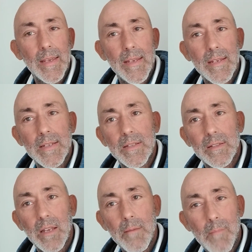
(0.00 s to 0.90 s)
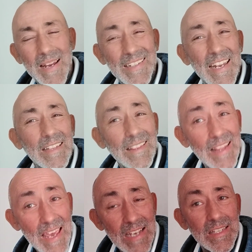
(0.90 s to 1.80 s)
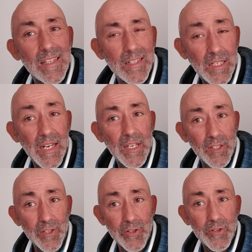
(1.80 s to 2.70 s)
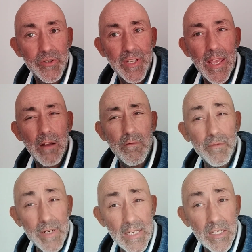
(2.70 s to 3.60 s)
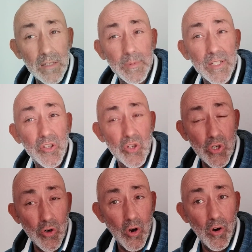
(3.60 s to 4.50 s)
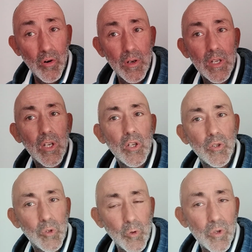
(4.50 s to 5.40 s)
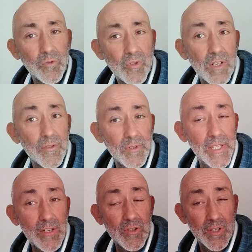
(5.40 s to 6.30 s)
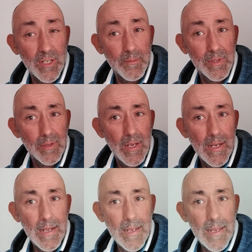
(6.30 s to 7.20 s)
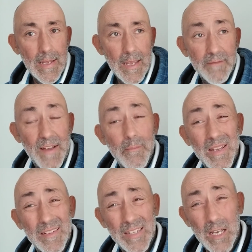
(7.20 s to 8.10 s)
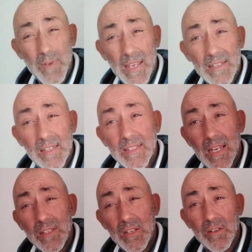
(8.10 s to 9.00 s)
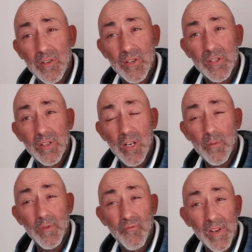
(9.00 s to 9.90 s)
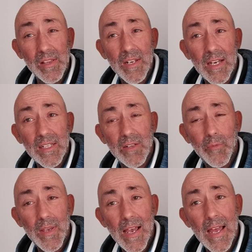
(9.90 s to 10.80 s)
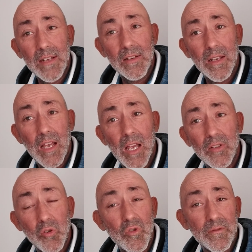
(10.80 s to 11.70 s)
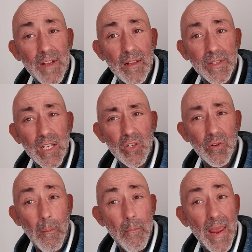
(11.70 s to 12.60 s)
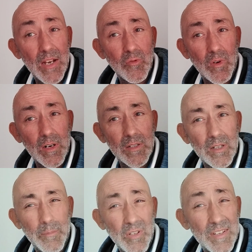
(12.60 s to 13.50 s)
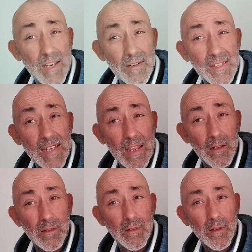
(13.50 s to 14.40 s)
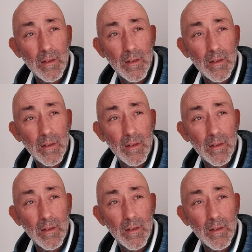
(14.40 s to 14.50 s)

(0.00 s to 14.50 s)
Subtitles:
it might take less than 10 years to get reasonably strong social trust relationships. In fact, by the time it gets to 10 years, it would be really nice if we had social validation and Meshworks up to a certain scale.